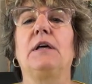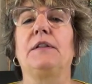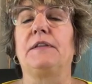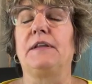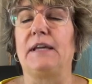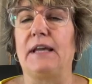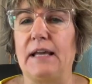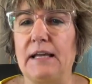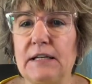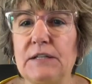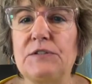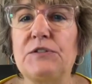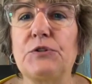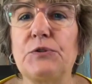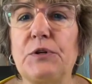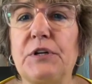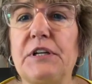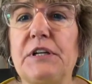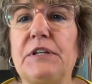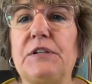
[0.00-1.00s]
The
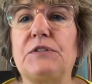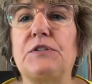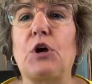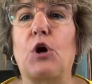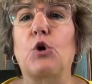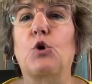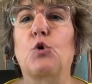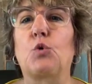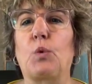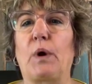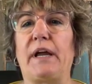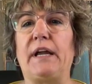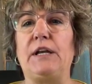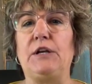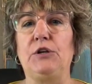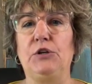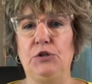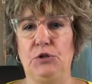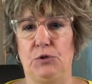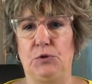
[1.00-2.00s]
answer is
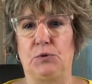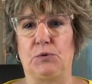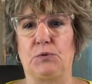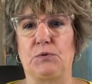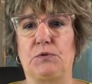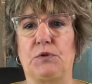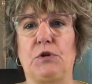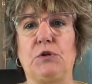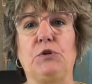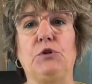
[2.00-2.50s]
great news.